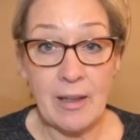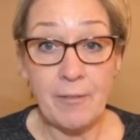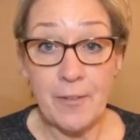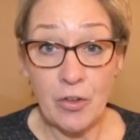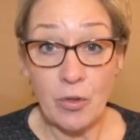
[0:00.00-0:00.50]

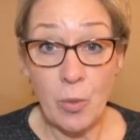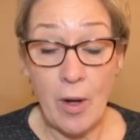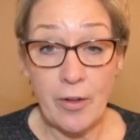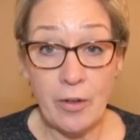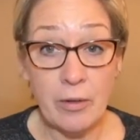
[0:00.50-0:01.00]
filtered
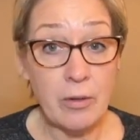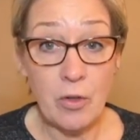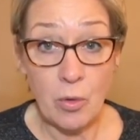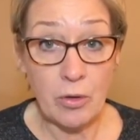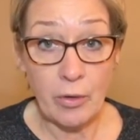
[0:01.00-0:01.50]
water, no
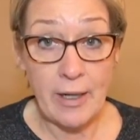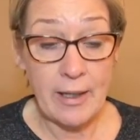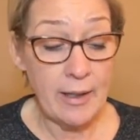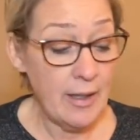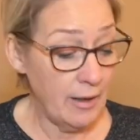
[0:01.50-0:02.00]
chlorine
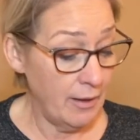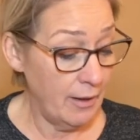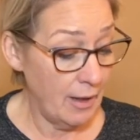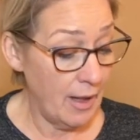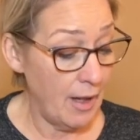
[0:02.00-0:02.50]
in it,
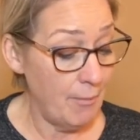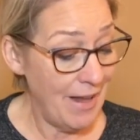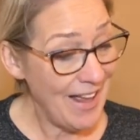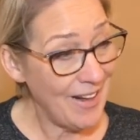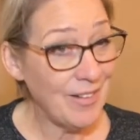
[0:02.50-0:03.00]

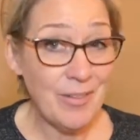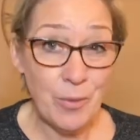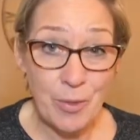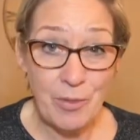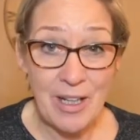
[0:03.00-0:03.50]
at
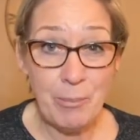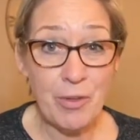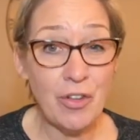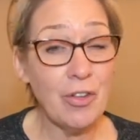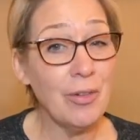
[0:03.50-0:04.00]
room
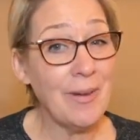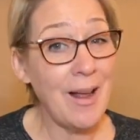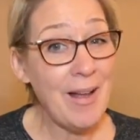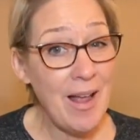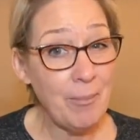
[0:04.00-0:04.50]
temperature.
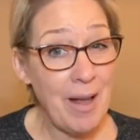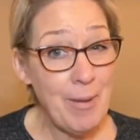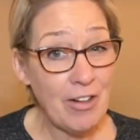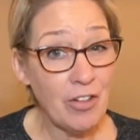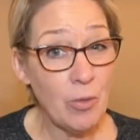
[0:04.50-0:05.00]
I'm
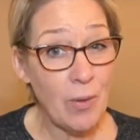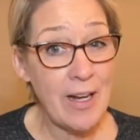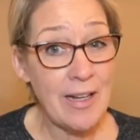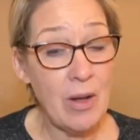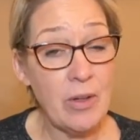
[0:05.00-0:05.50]
actually
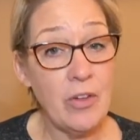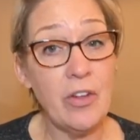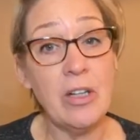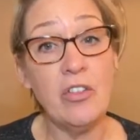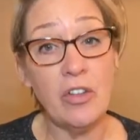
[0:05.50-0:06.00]
right now
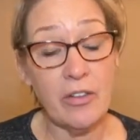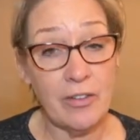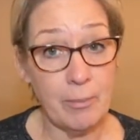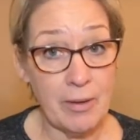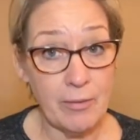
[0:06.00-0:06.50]
using just
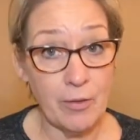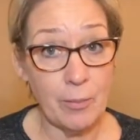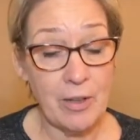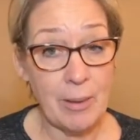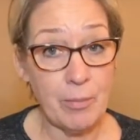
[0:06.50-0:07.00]
above room
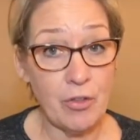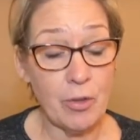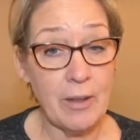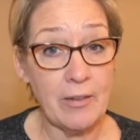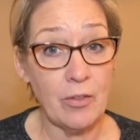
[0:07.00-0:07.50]
temperature
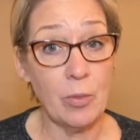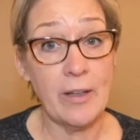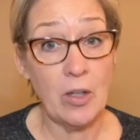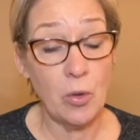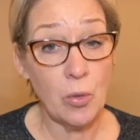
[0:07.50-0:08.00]
because it's really
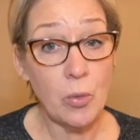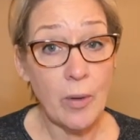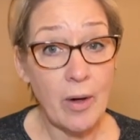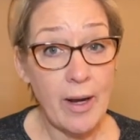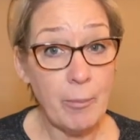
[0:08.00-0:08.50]
cold
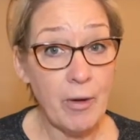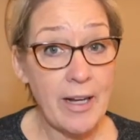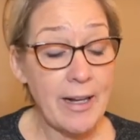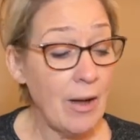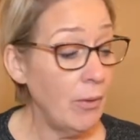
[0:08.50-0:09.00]
where I am right
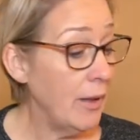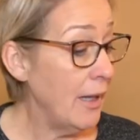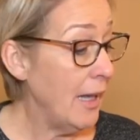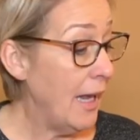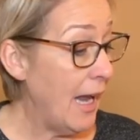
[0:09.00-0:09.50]
now,
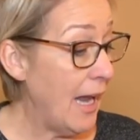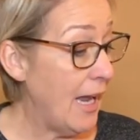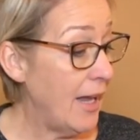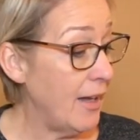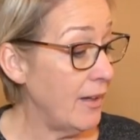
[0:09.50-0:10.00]

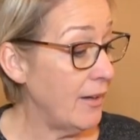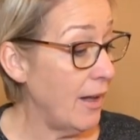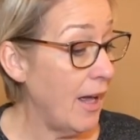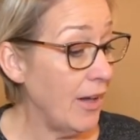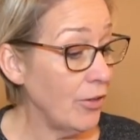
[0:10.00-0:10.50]
and
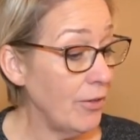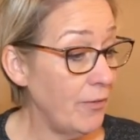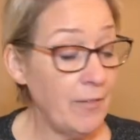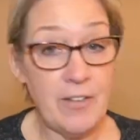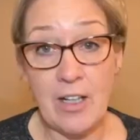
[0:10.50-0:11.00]

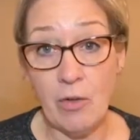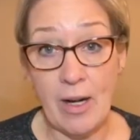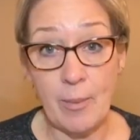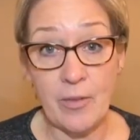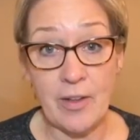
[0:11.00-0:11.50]
150
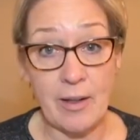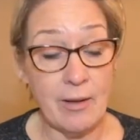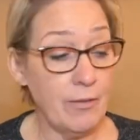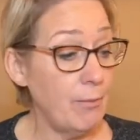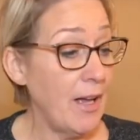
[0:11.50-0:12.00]
grams
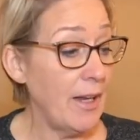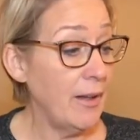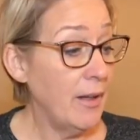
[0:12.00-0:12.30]
of my